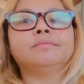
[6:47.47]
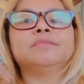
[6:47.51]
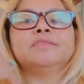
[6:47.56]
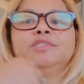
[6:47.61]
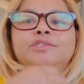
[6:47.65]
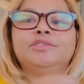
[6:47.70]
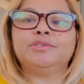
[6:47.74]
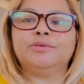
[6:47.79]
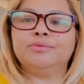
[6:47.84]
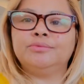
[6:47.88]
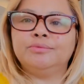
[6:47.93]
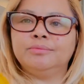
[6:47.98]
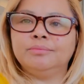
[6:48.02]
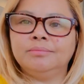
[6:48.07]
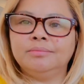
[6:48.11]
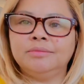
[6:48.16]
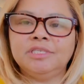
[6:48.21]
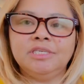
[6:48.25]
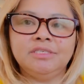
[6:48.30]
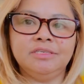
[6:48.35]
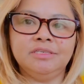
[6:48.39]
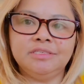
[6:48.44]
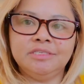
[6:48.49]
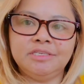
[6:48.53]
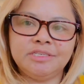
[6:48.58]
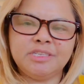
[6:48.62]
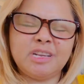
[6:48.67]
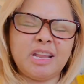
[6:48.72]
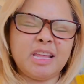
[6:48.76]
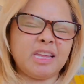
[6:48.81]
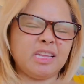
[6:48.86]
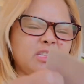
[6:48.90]
so this is
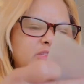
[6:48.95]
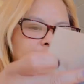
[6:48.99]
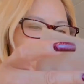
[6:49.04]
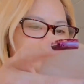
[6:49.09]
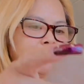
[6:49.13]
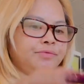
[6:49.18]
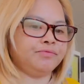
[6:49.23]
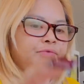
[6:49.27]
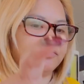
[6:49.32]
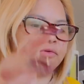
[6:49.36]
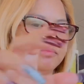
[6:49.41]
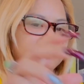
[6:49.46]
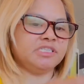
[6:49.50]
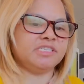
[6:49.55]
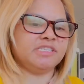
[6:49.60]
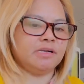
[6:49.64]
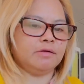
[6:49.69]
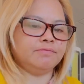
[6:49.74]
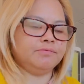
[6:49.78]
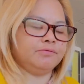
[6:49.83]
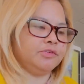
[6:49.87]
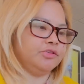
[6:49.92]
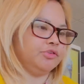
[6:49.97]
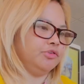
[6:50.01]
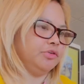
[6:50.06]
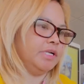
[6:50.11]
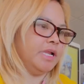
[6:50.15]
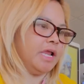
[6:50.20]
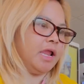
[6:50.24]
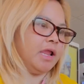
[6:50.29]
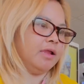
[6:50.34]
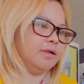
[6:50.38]
just like a treat for myself for
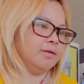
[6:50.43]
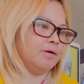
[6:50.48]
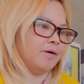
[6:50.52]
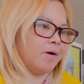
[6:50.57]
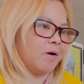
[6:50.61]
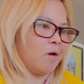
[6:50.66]
today.